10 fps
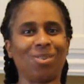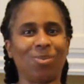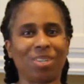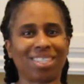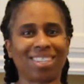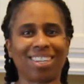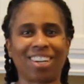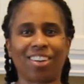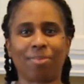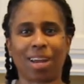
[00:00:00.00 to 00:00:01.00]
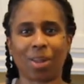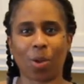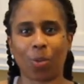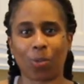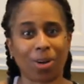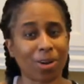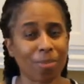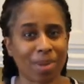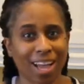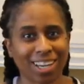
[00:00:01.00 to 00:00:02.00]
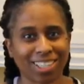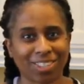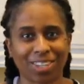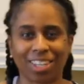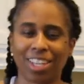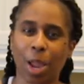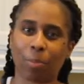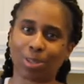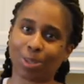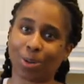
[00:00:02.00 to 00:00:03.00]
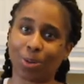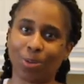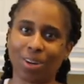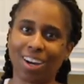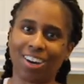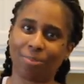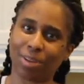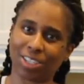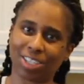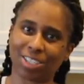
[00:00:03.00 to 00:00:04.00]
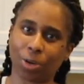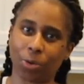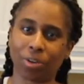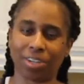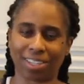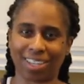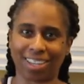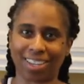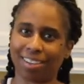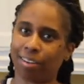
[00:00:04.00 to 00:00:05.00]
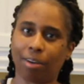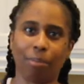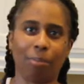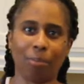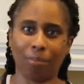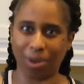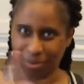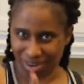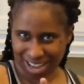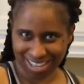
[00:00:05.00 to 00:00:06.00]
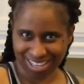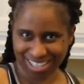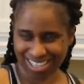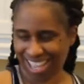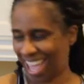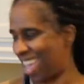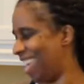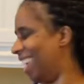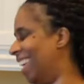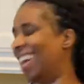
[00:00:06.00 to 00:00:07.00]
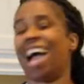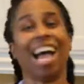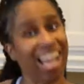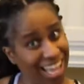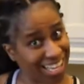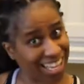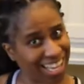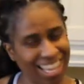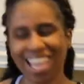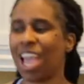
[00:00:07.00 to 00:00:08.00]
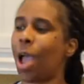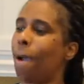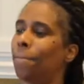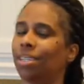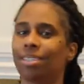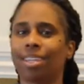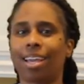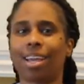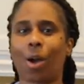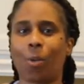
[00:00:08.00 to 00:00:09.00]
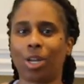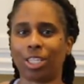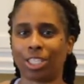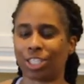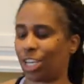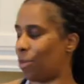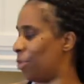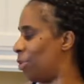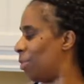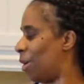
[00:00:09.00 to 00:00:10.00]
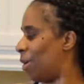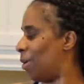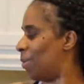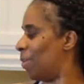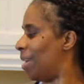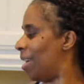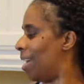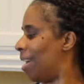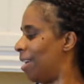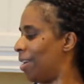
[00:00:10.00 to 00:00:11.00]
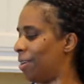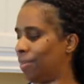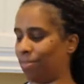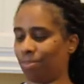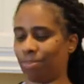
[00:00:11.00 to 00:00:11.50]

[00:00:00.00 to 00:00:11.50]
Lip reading: What's good, everybody? Welcome back to another episode of Pinch of Soul Cooking. But we're not cooking today. Okay. But today I wanted to share with you all